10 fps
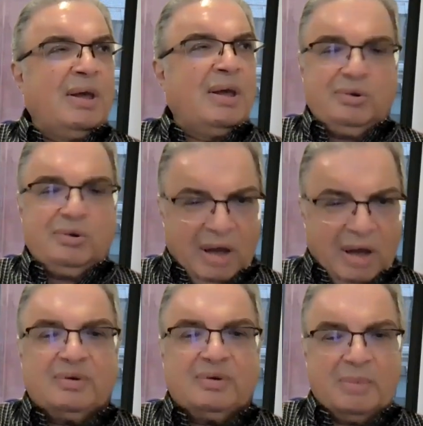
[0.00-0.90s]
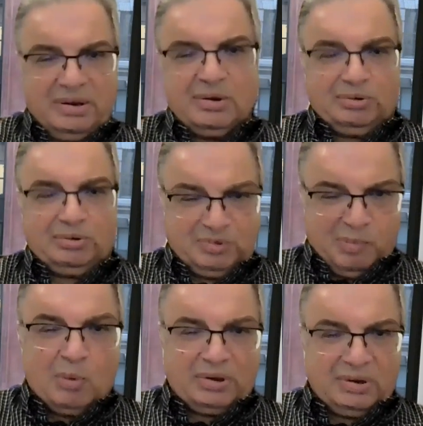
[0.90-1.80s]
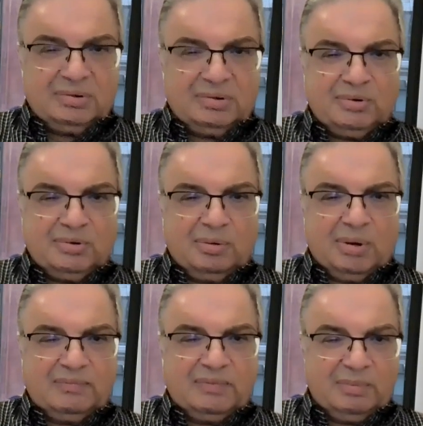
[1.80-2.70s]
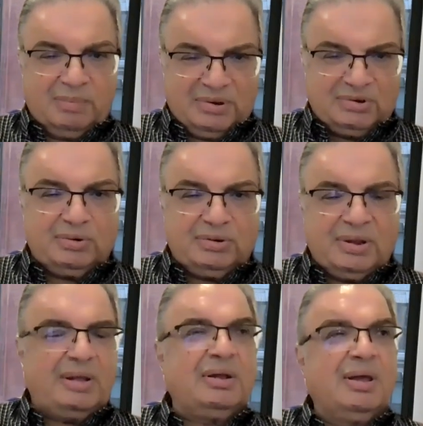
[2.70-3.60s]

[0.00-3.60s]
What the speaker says: you have remained outspoken. So I want to make sure that